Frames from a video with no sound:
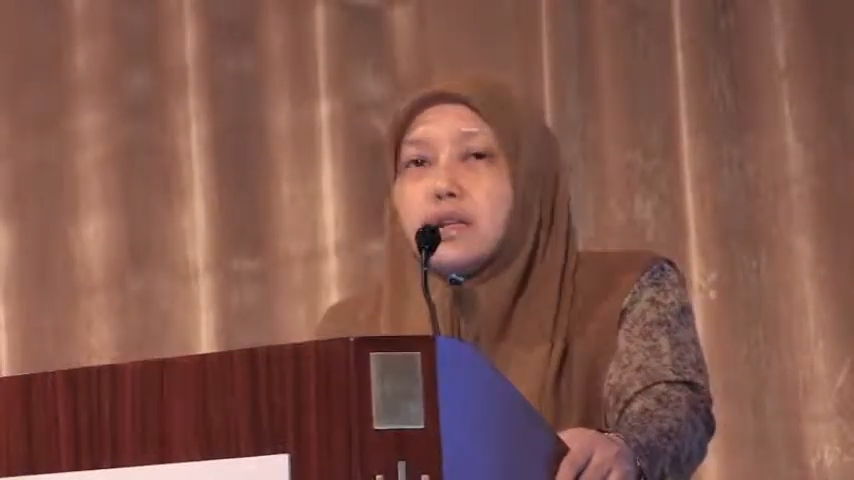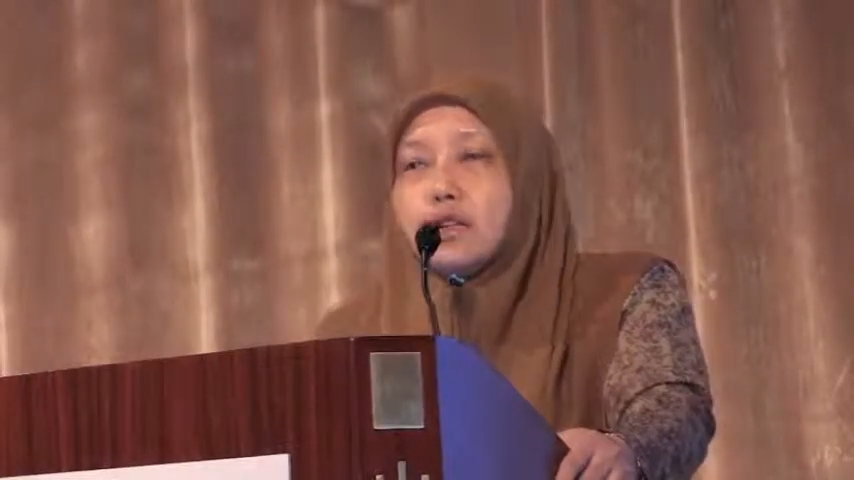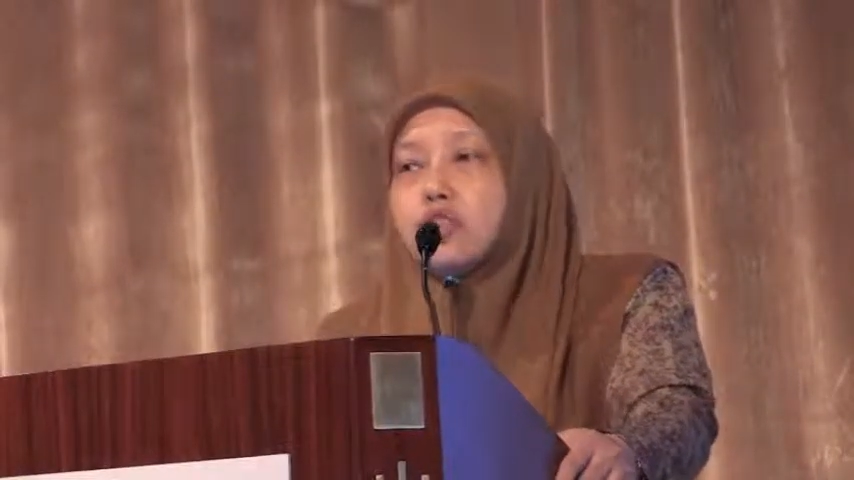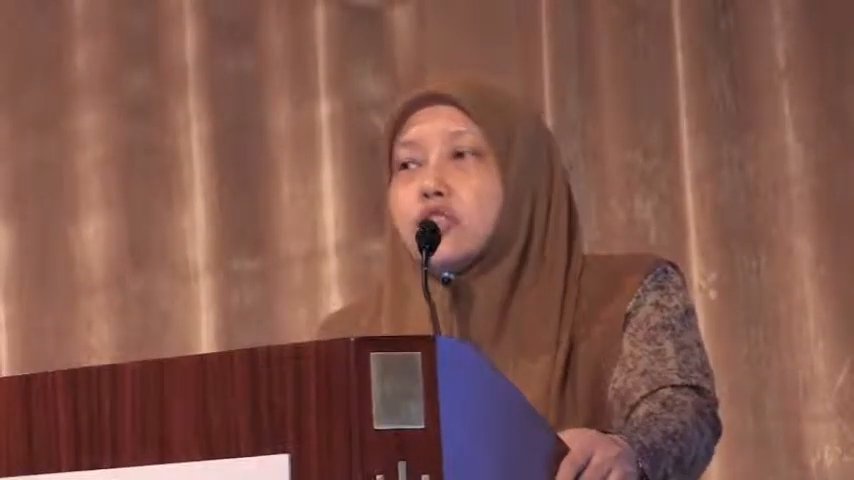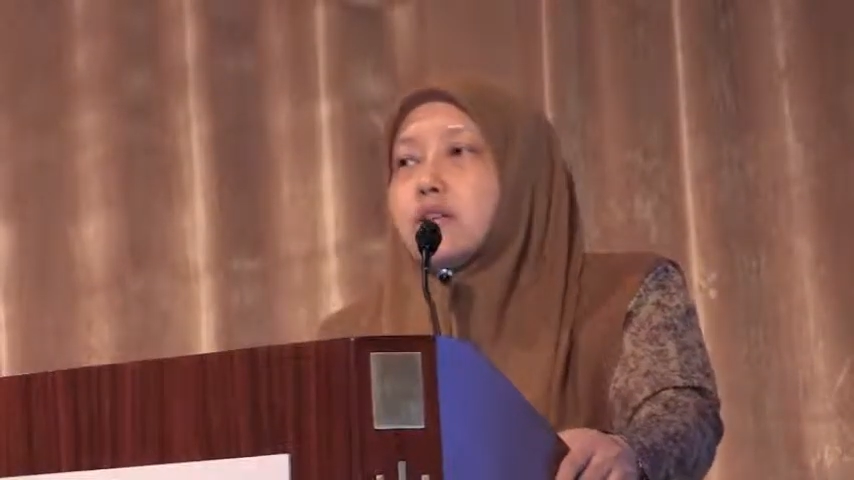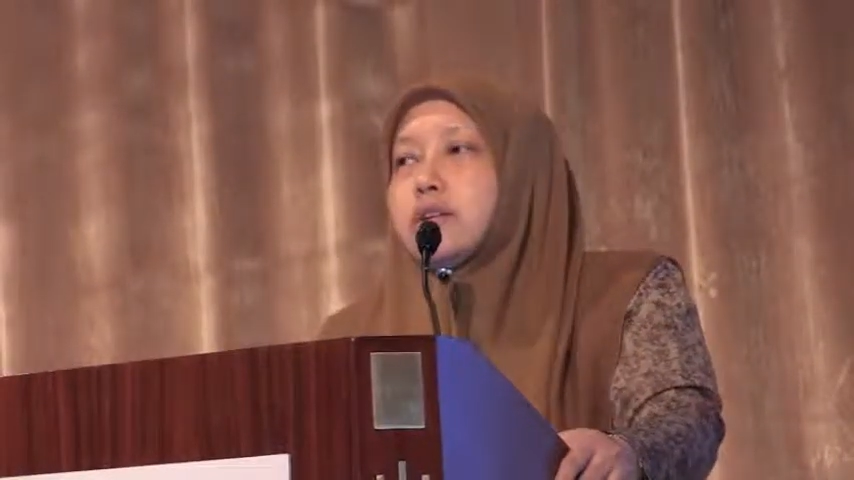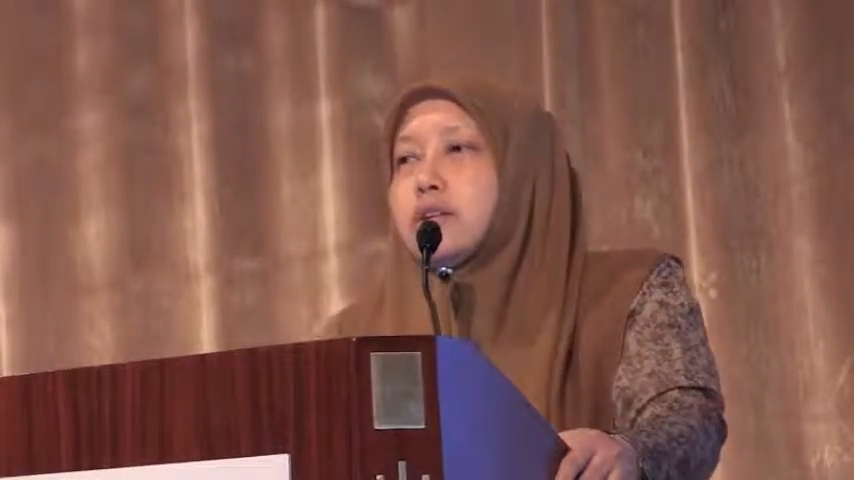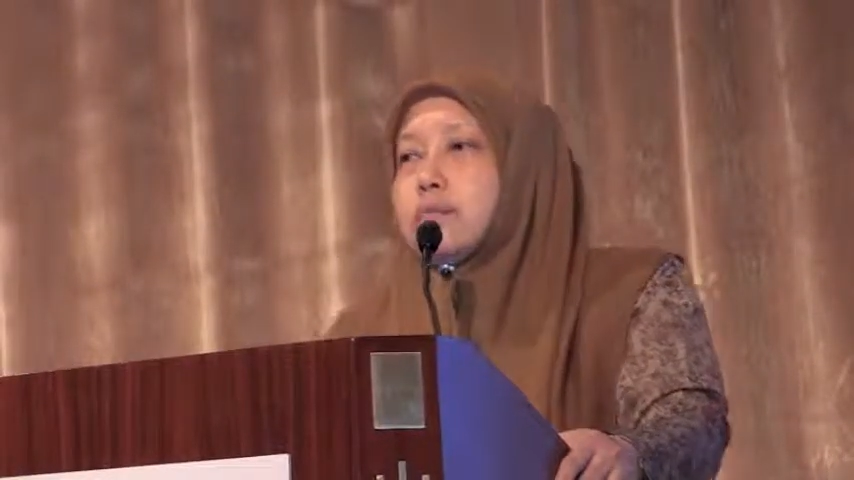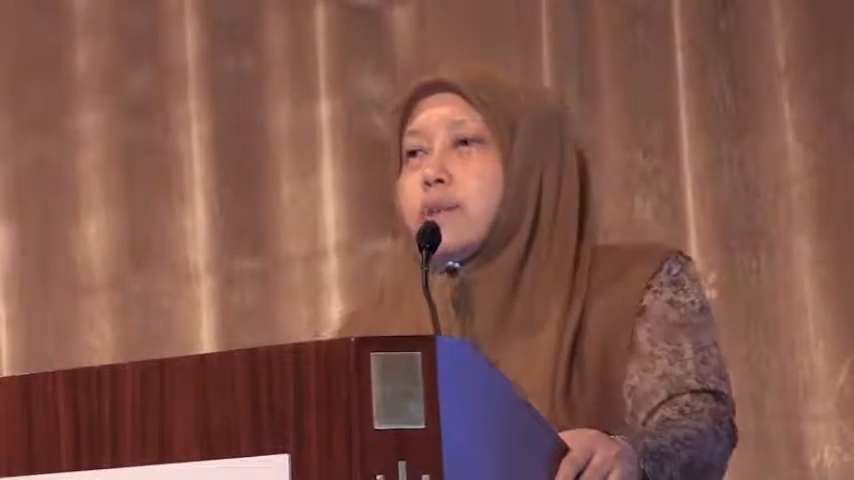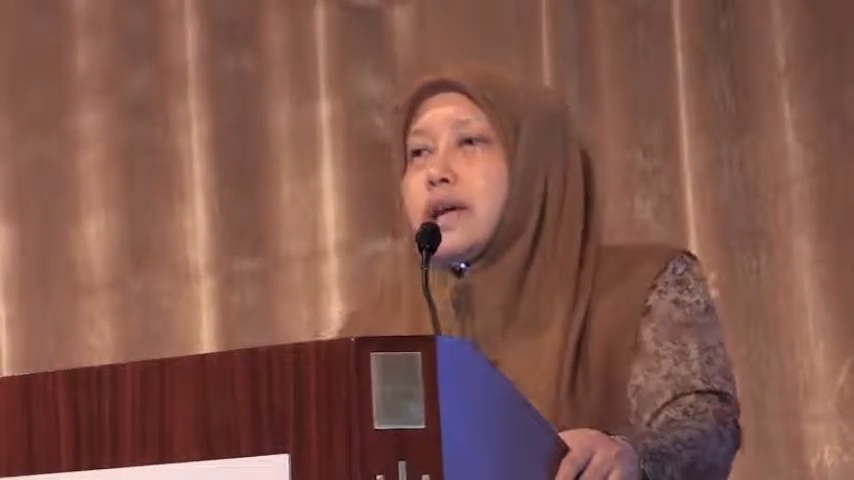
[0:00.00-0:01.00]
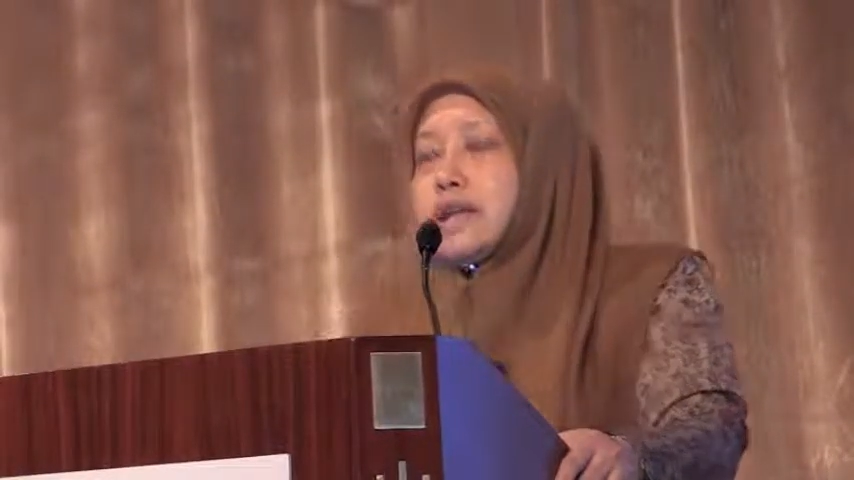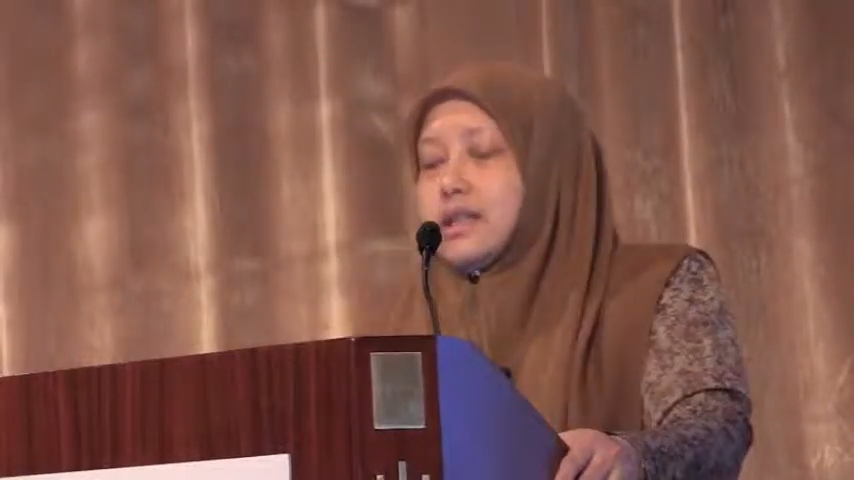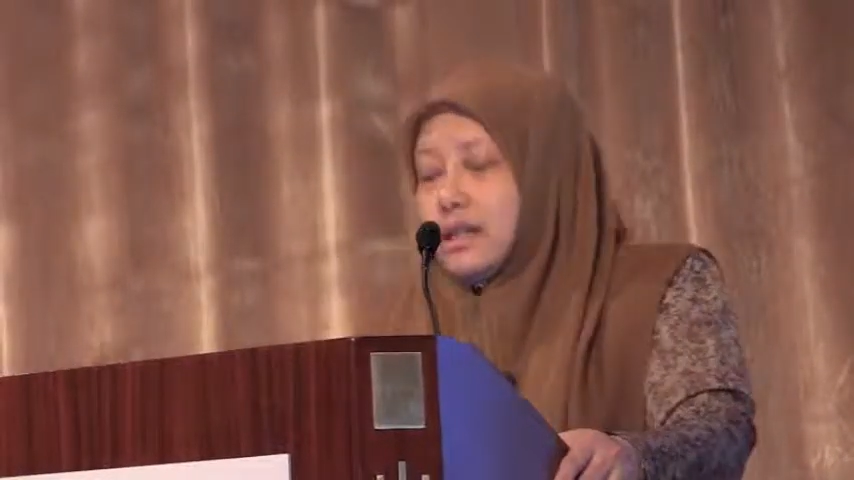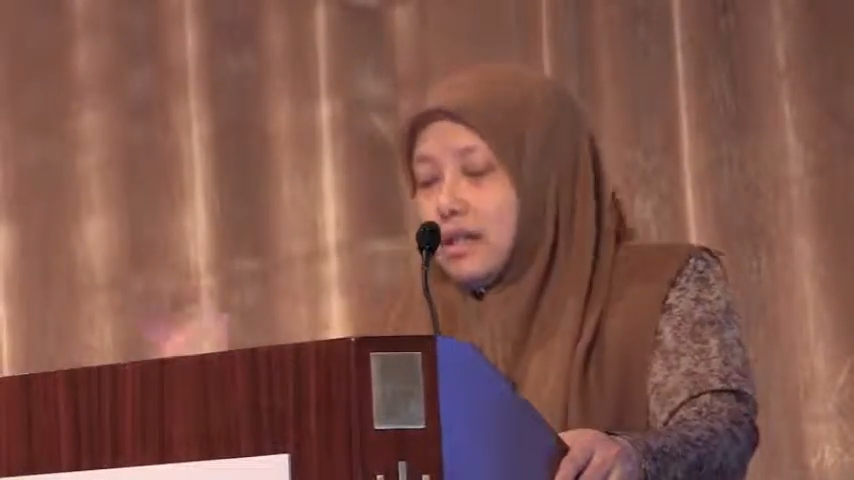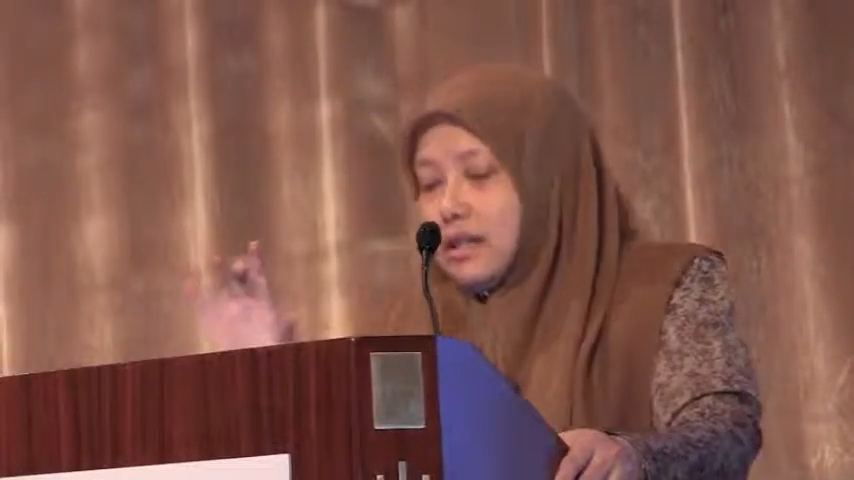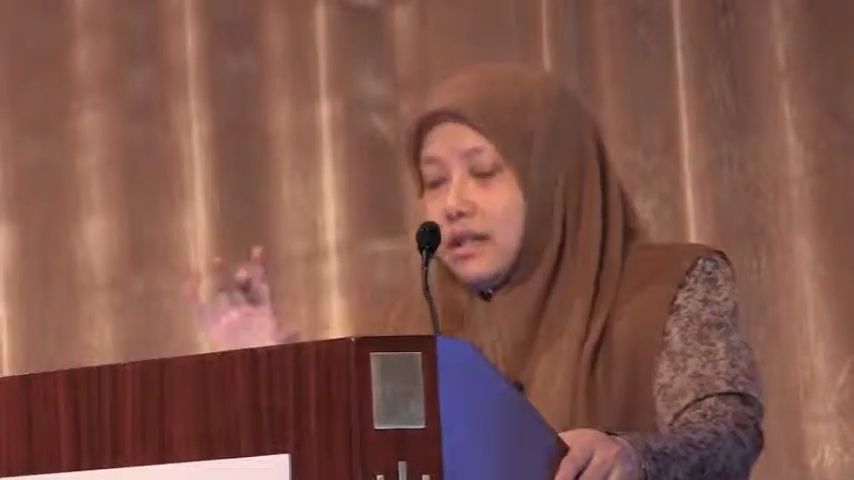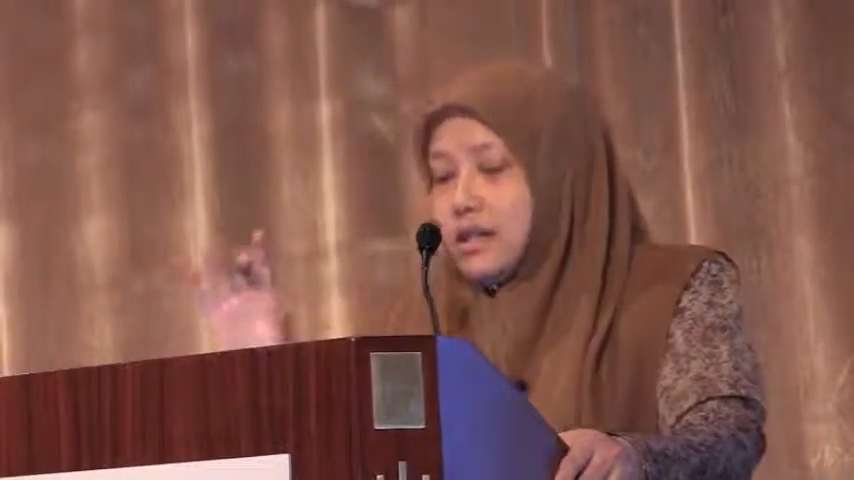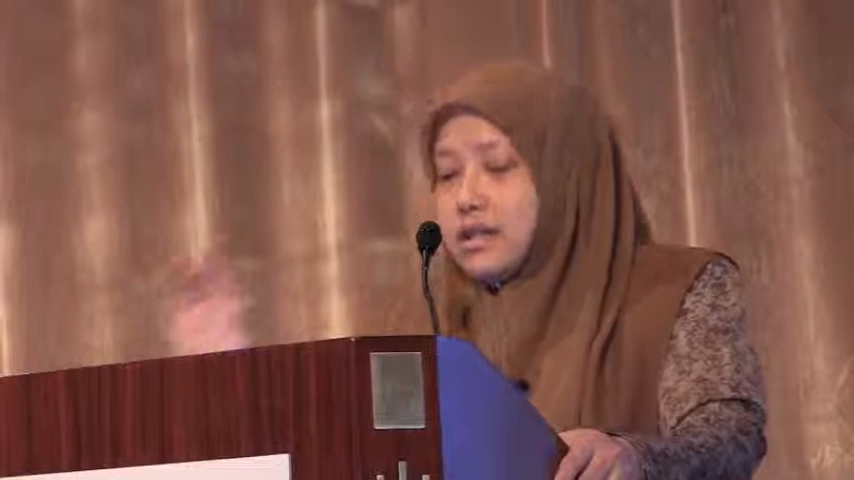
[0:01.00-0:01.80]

non-Sharia compliant in